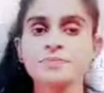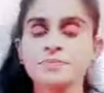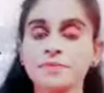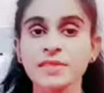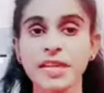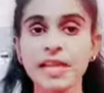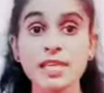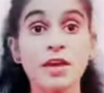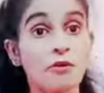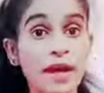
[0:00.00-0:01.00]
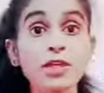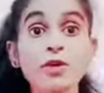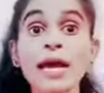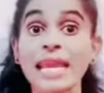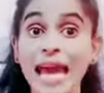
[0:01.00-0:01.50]
Yes, when you are
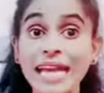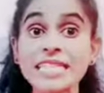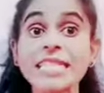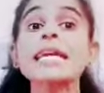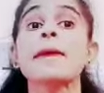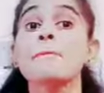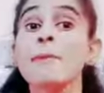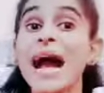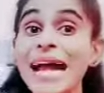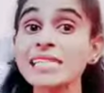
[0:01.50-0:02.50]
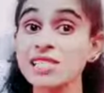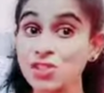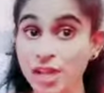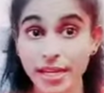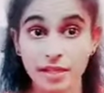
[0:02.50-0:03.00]
lighting a
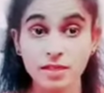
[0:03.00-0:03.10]
matchstick